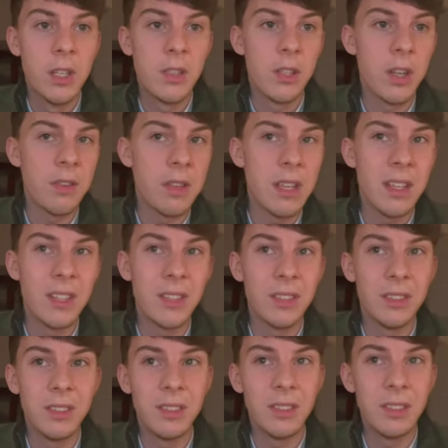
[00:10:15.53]
So I think
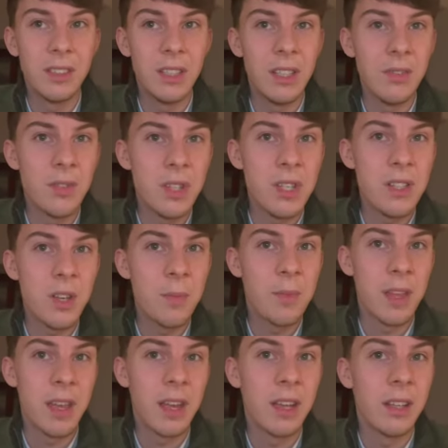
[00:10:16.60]
if she's up
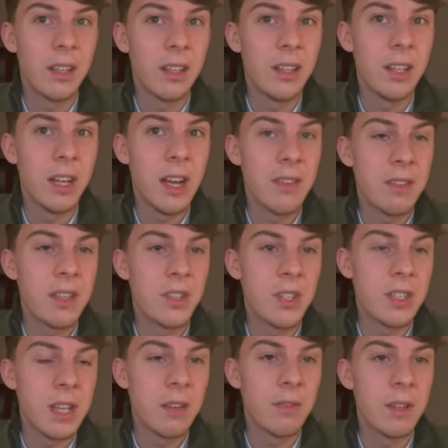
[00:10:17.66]
there, I think she
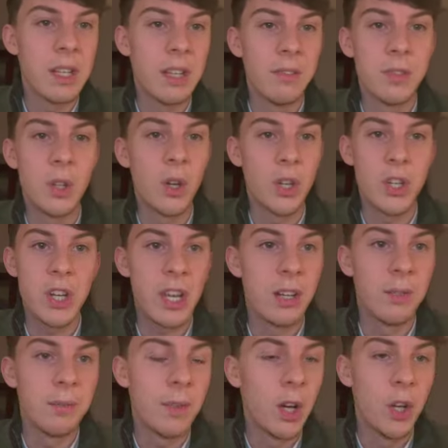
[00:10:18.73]
definitely has got a
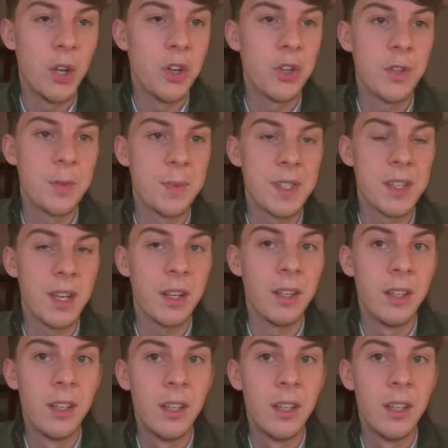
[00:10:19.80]
shout, 100%.